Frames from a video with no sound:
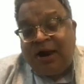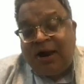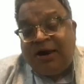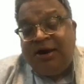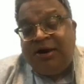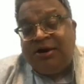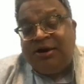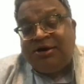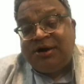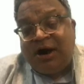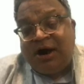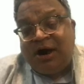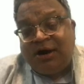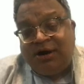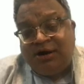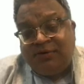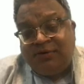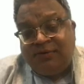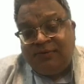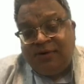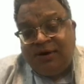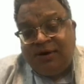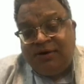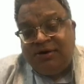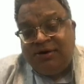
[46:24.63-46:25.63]
and it
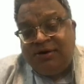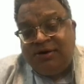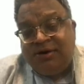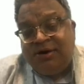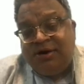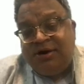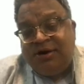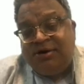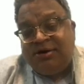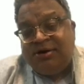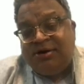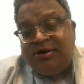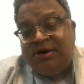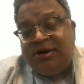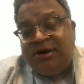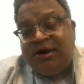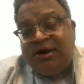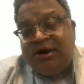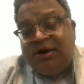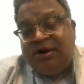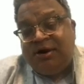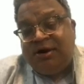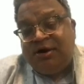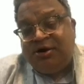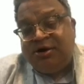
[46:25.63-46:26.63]
satisfies these three
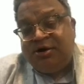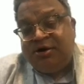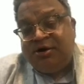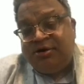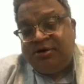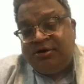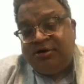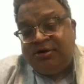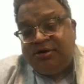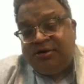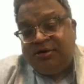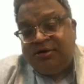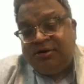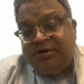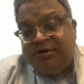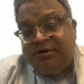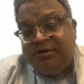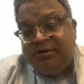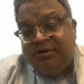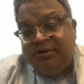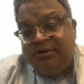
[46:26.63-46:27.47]
conditions,